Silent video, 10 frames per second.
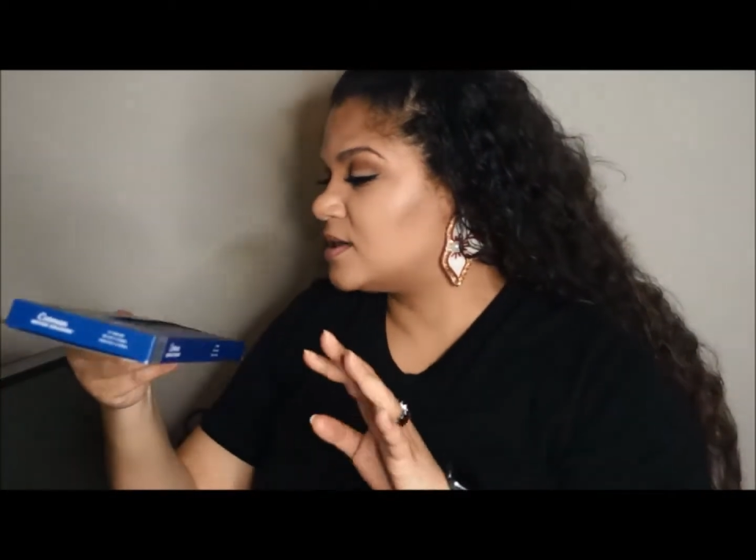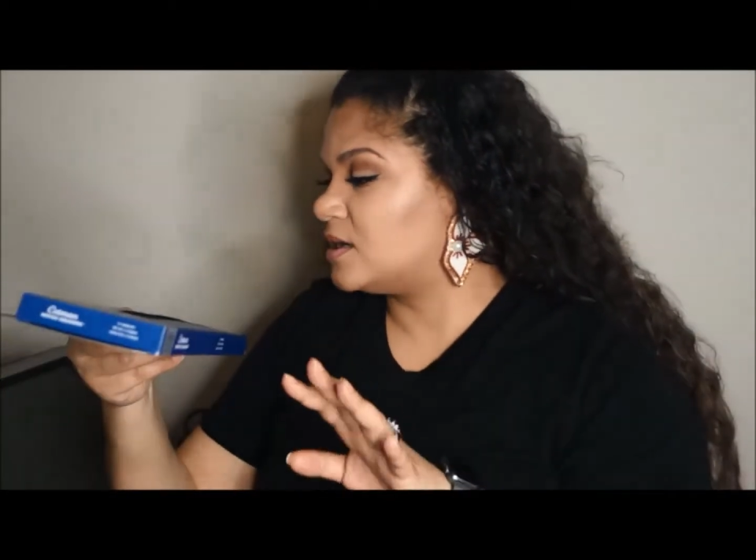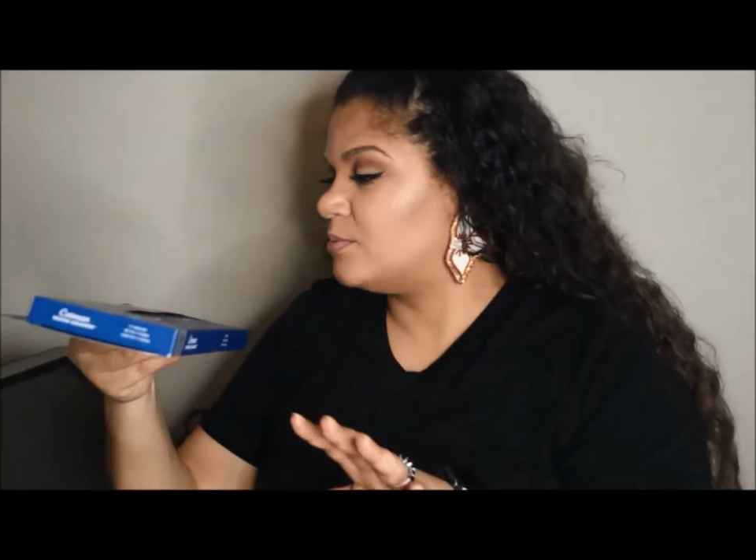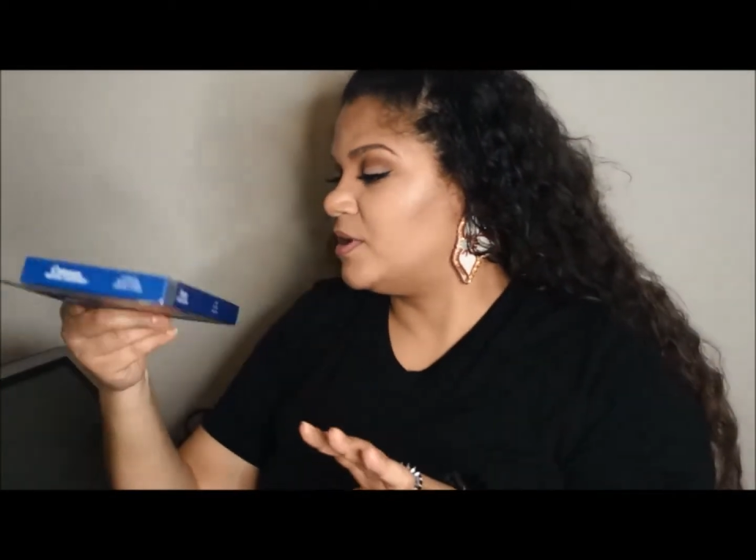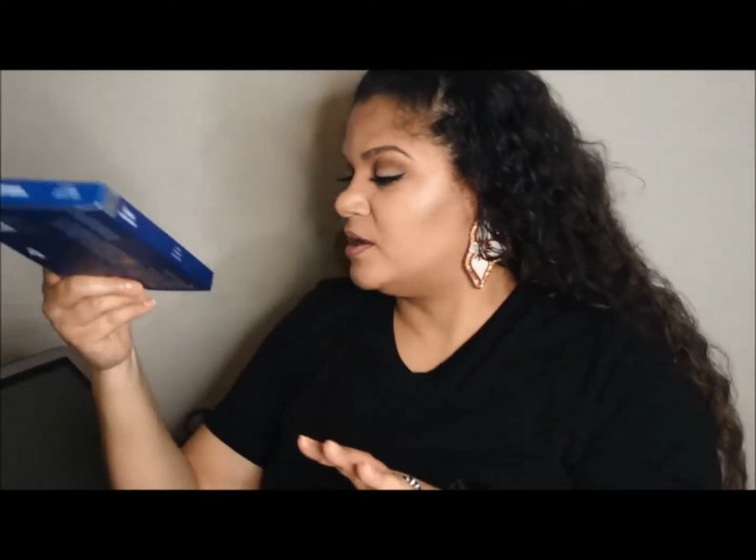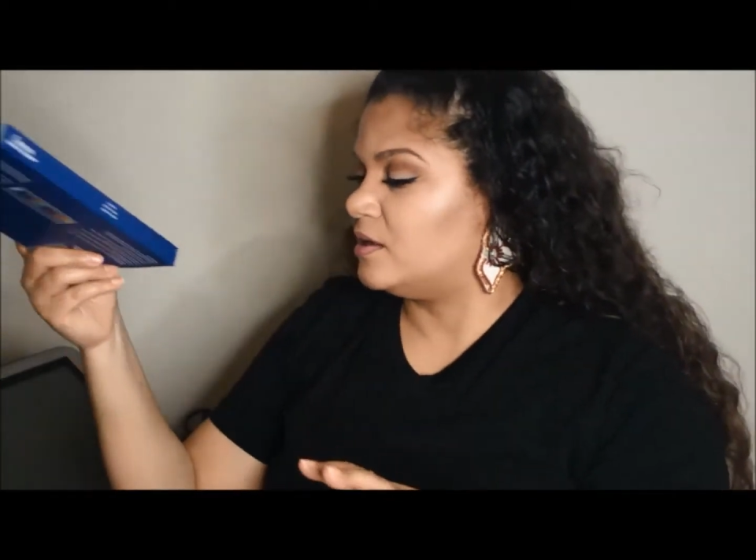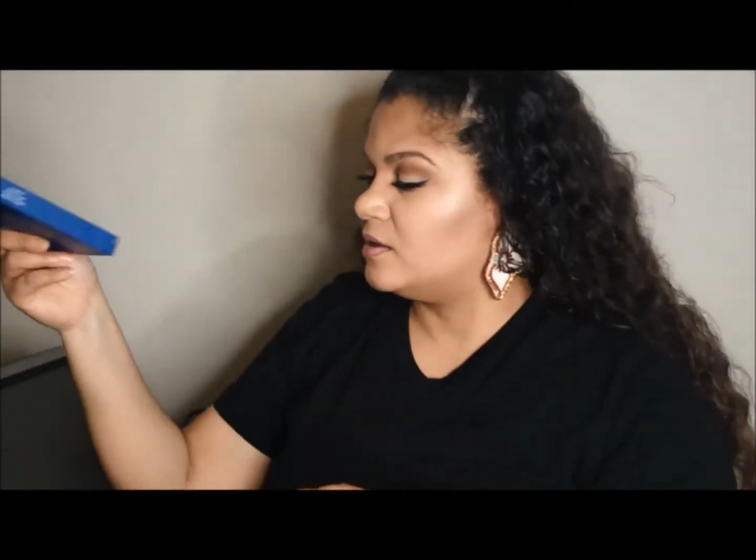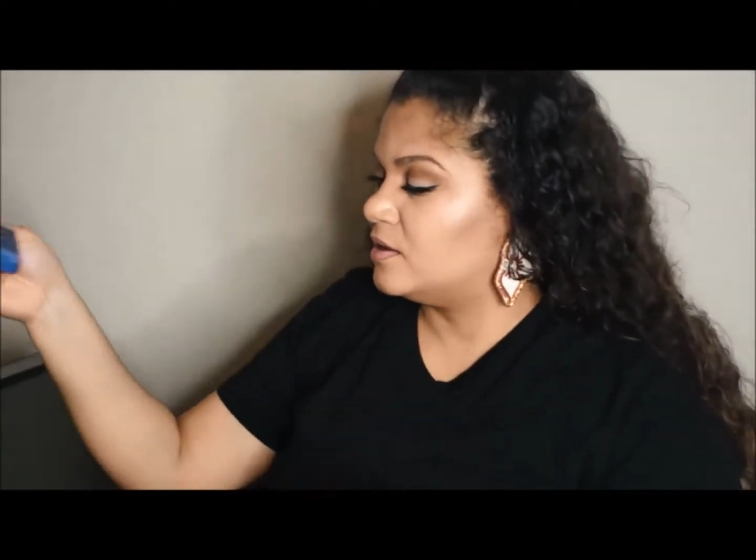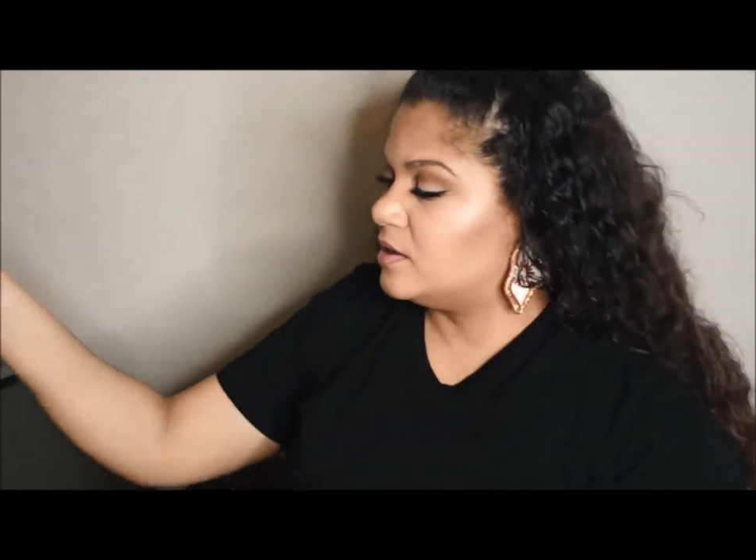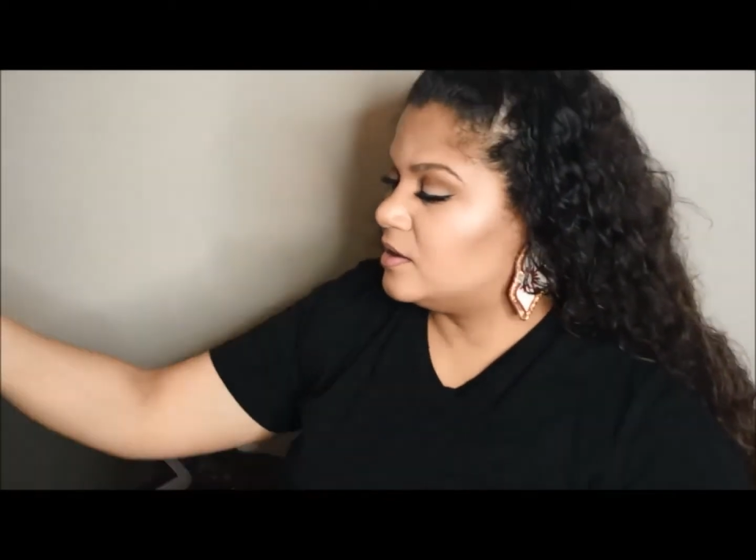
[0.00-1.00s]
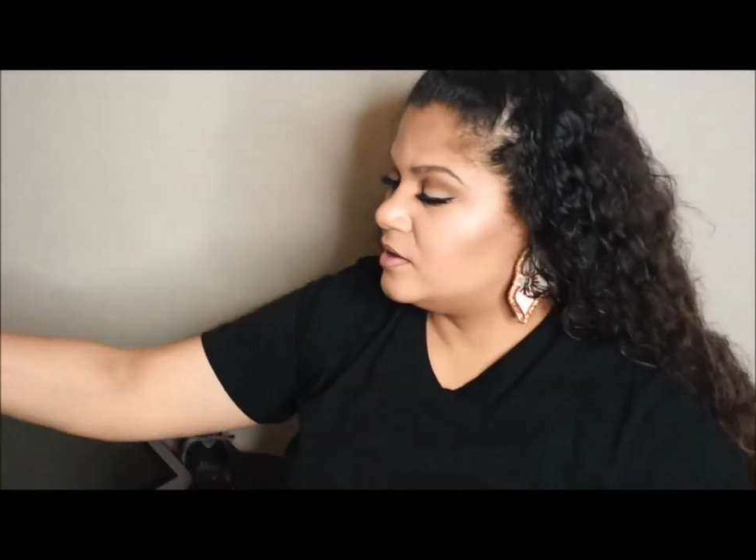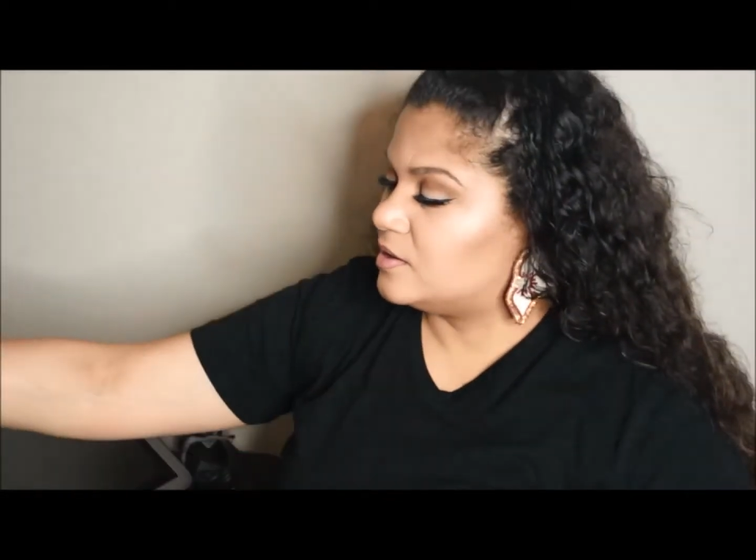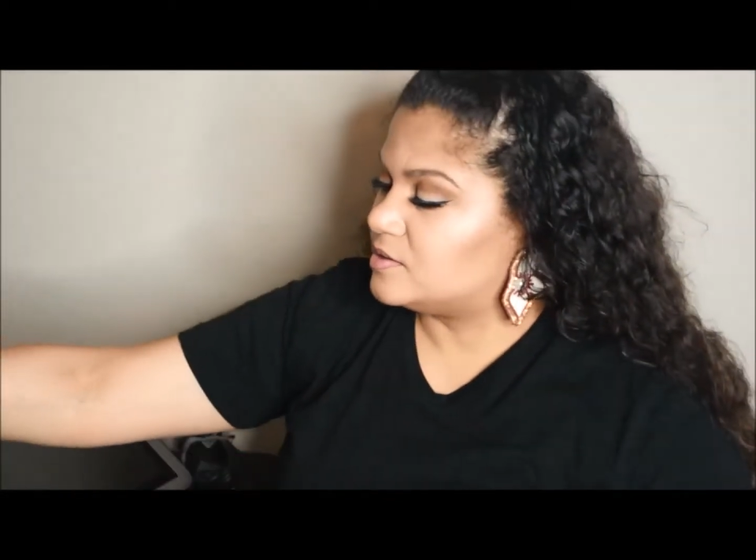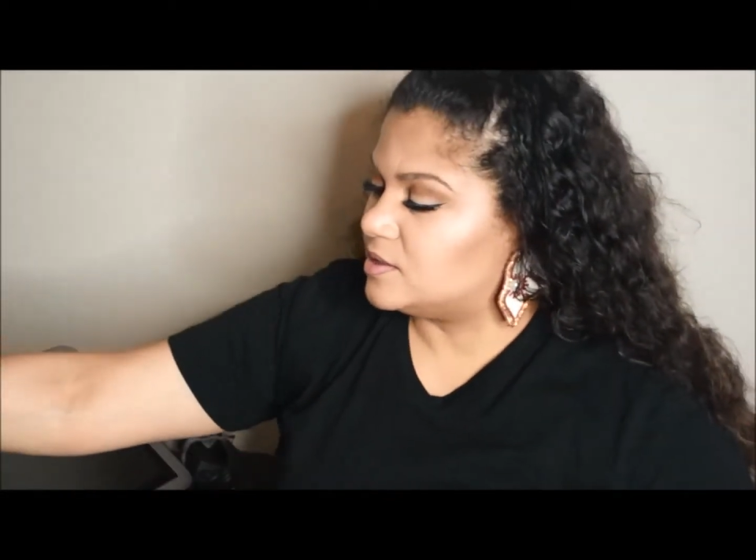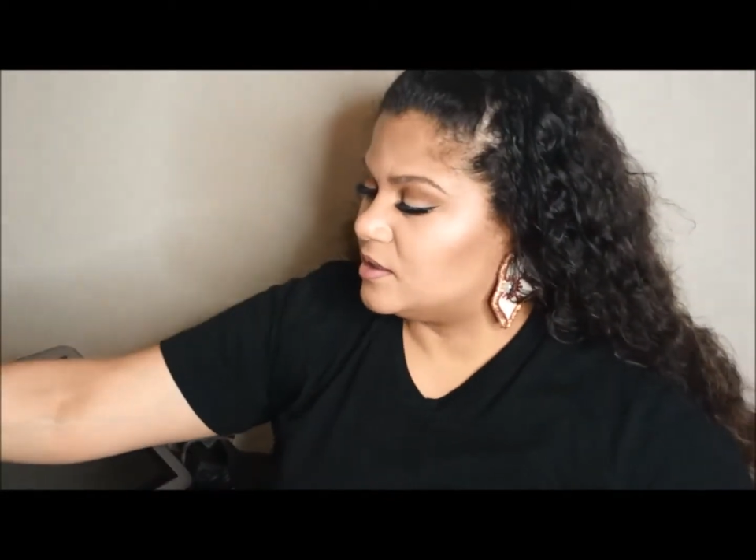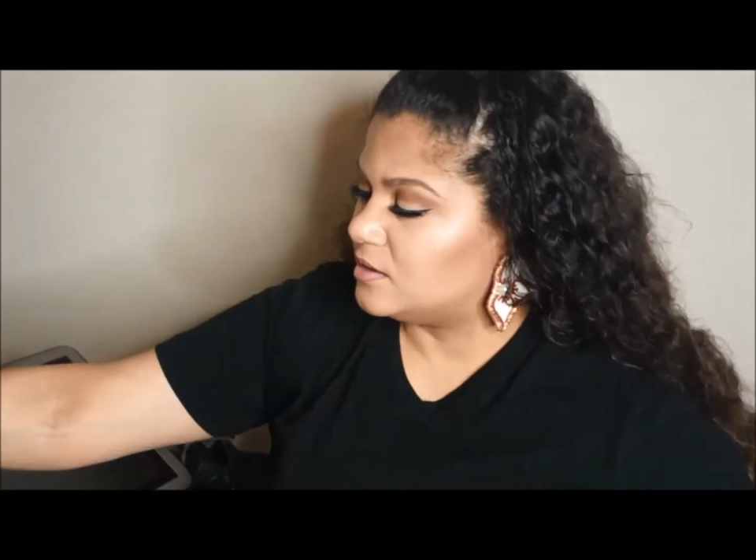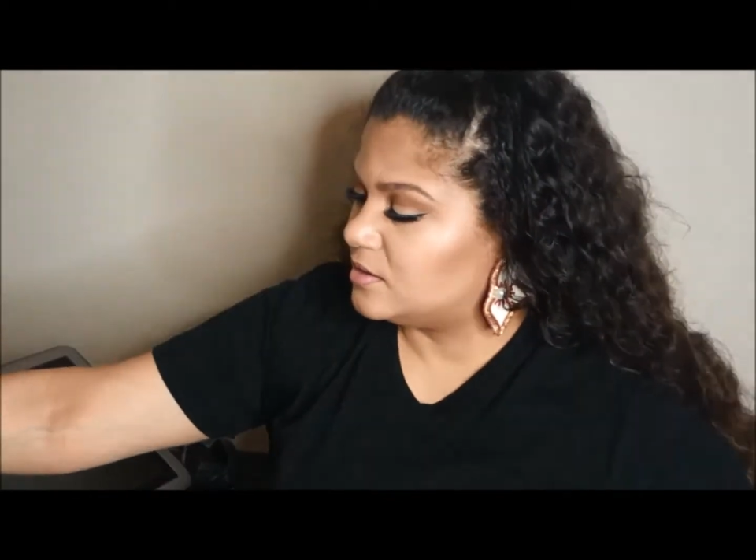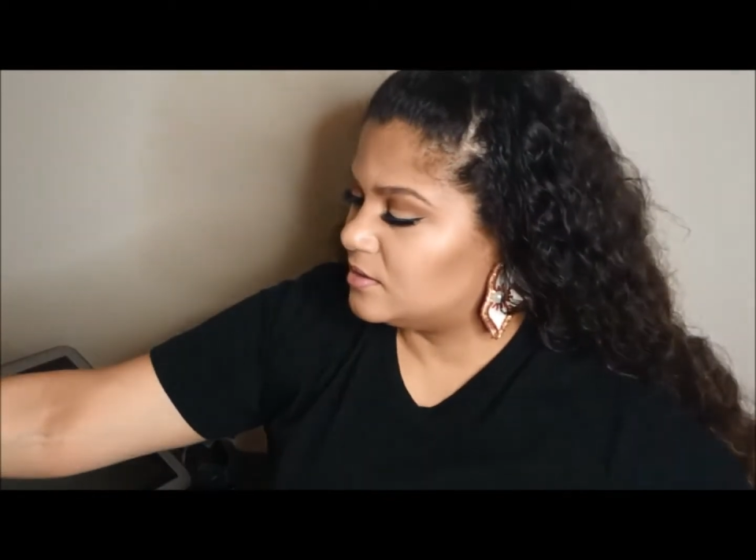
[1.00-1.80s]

going to be the deal.